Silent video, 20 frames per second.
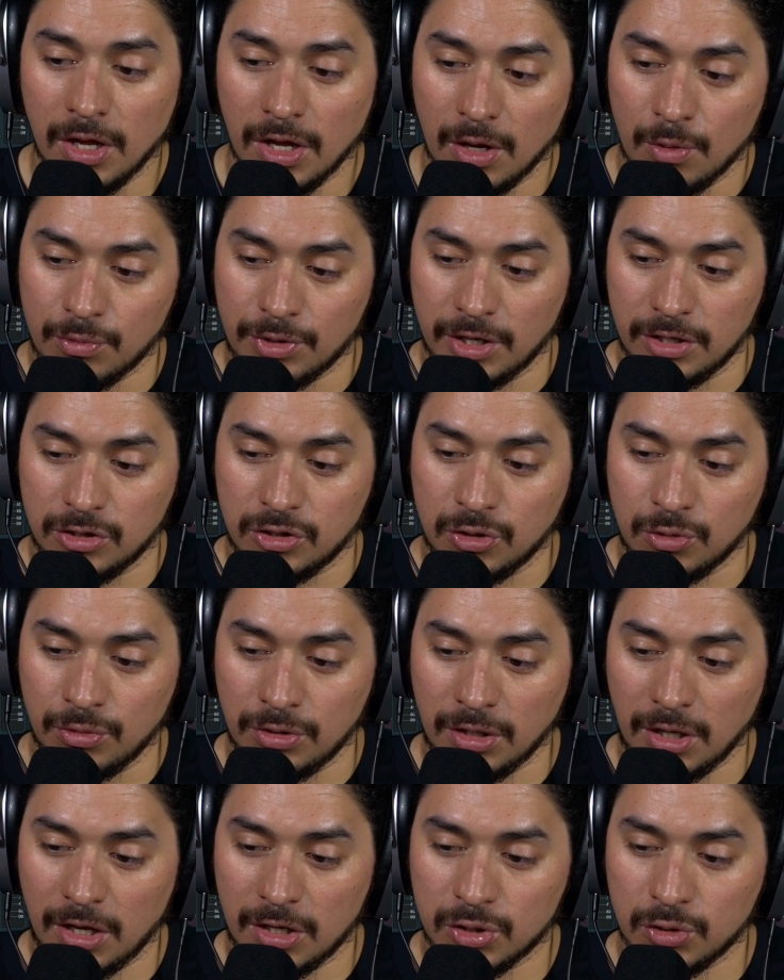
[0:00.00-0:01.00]
When I do
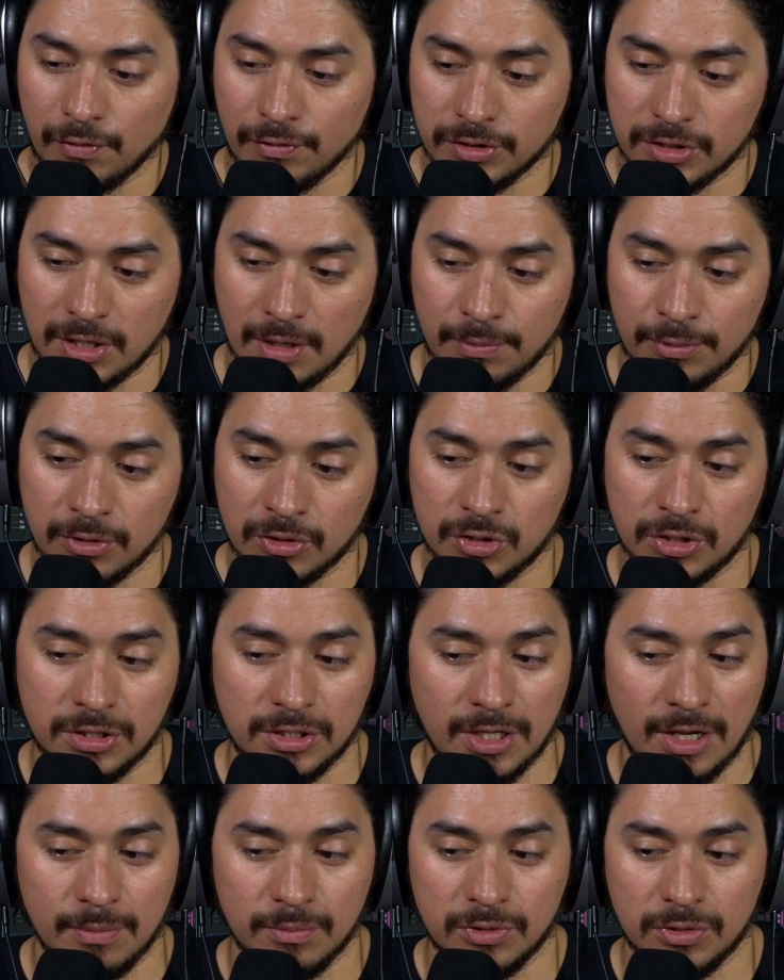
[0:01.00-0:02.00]
engage oversampling just
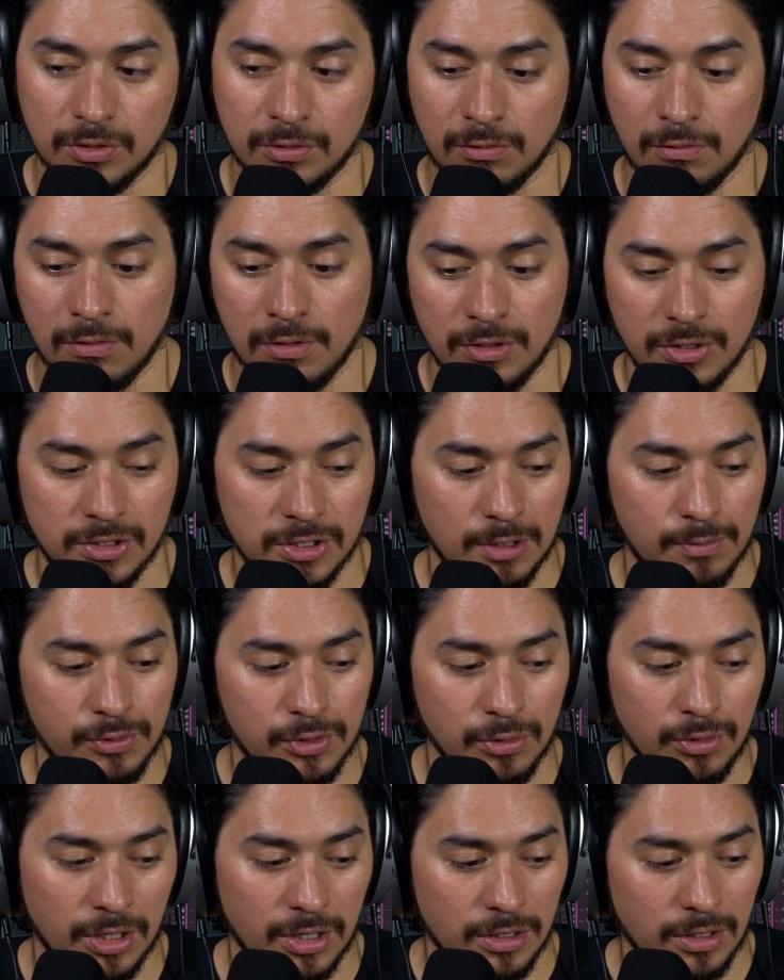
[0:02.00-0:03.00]
×2, the
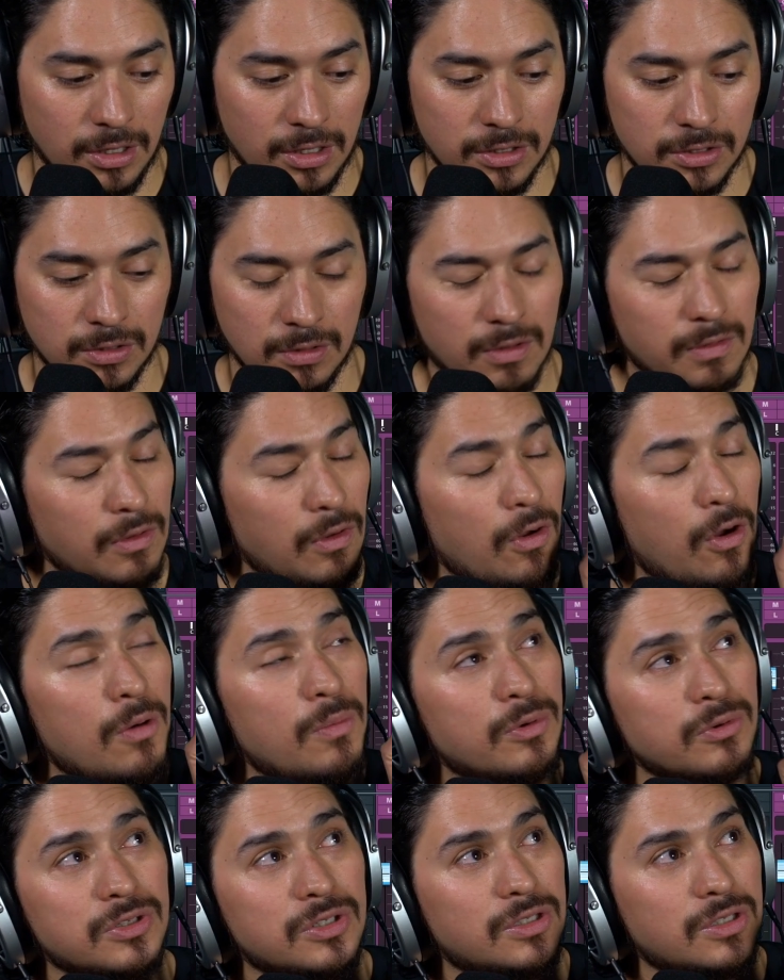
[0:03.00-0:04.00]
CPU hit is
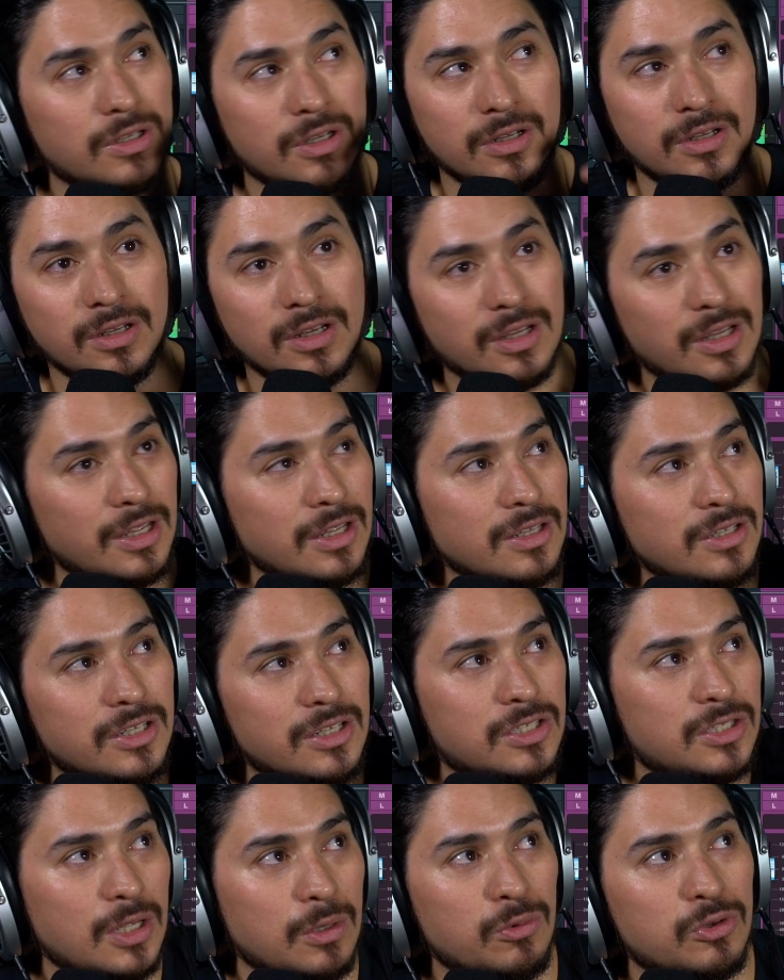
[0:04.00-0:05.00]
almost
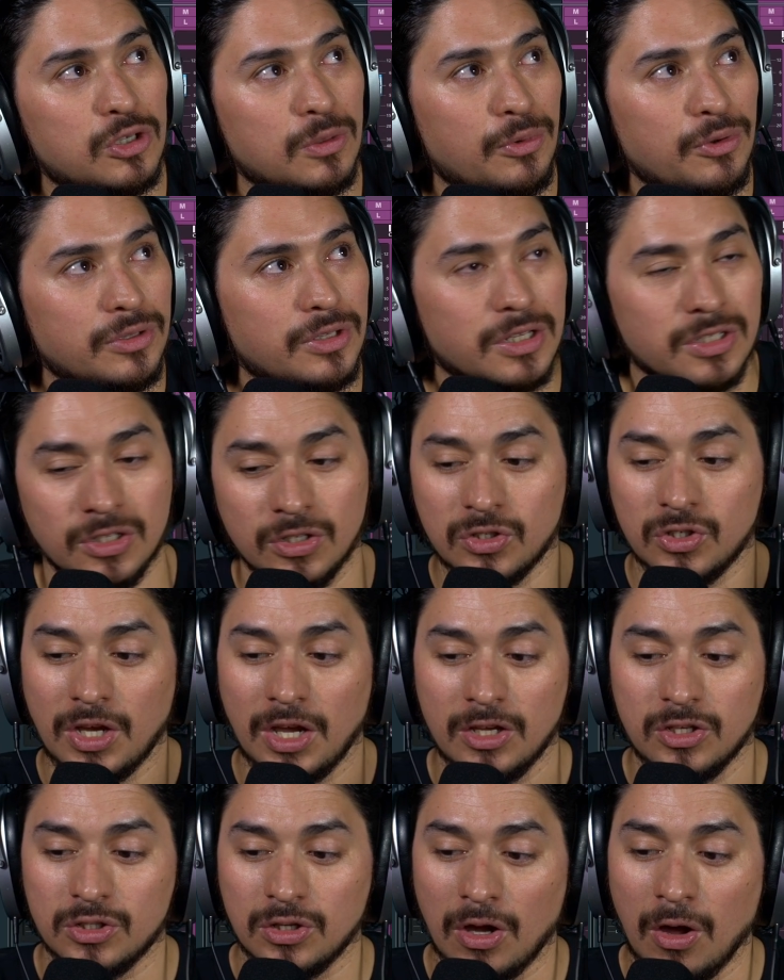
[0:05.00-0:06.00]
indistinguishable. It doesn't
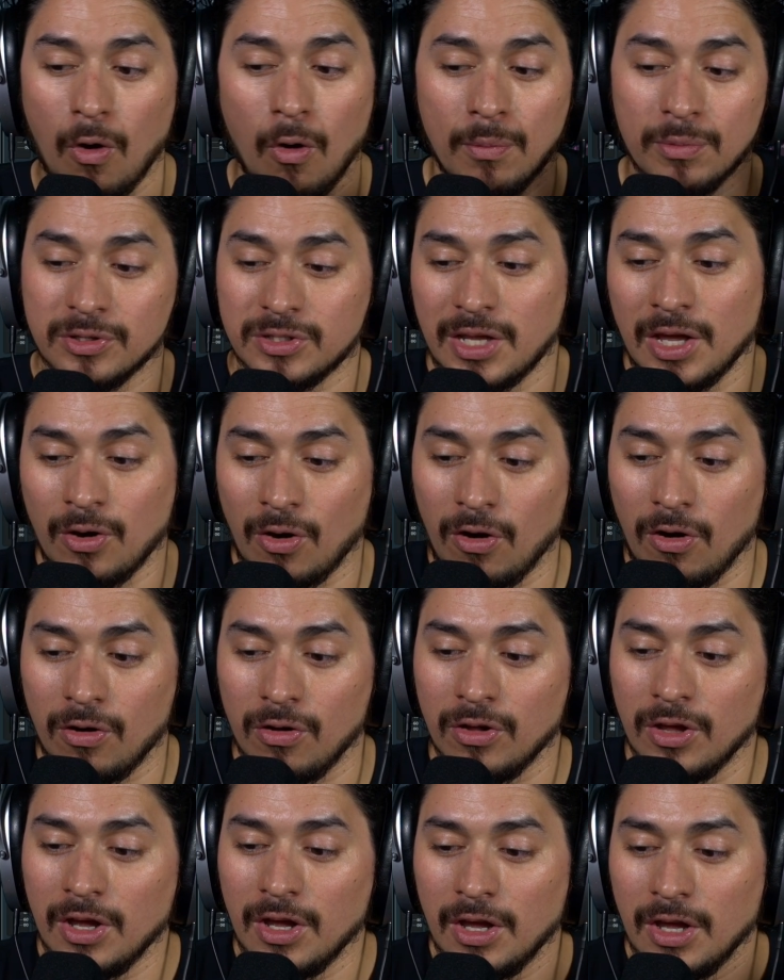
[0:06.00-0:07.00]
change almost at all.
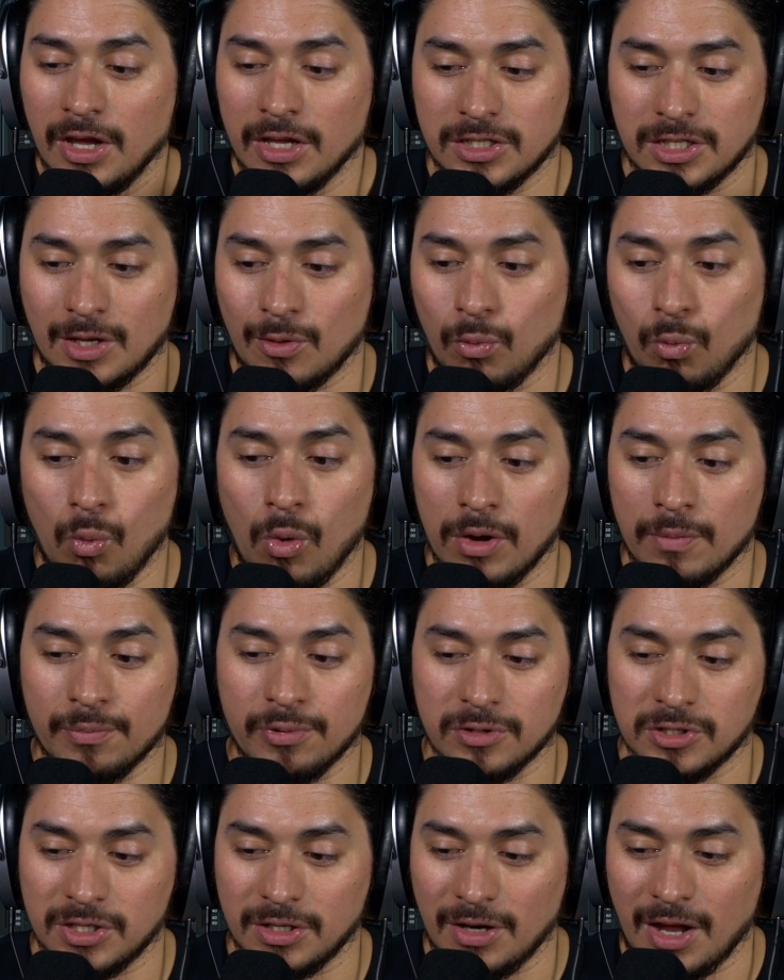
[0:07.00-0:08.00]
It's like
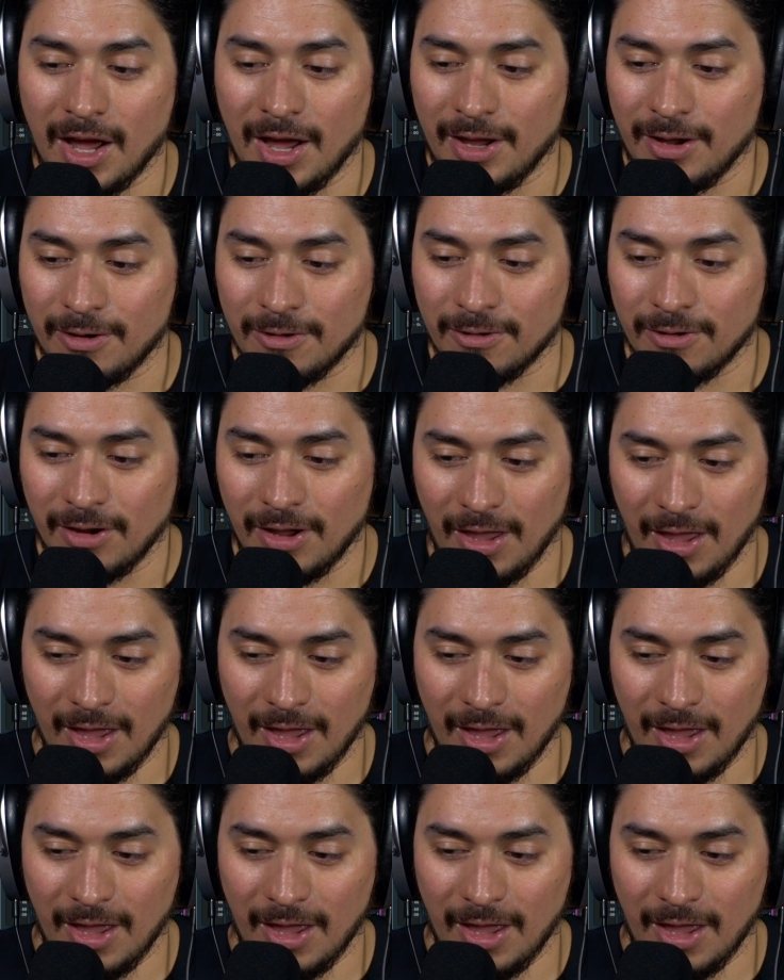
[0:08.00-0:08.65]
1% higher.